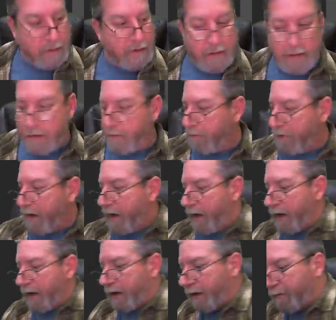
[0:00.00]
All
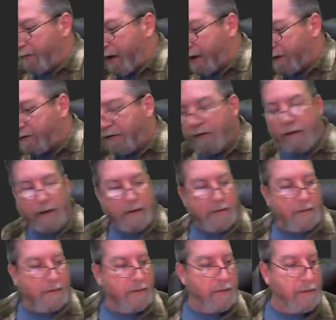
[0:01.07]
right, back to it.
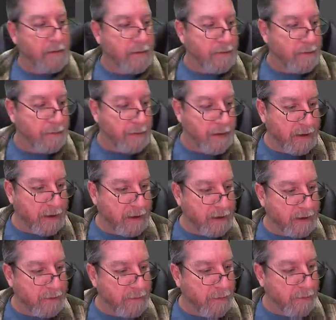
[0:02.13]
Man, I
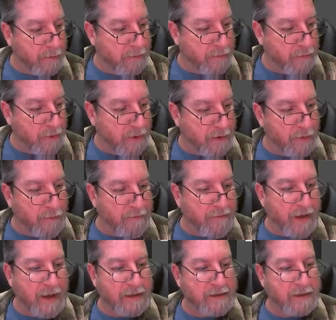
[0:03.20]
gotta, I'm trying to go
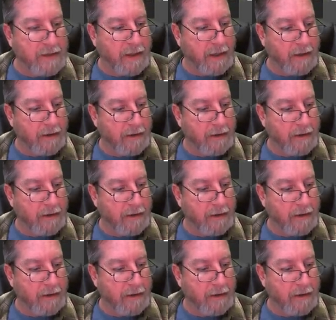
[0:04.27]
fast today.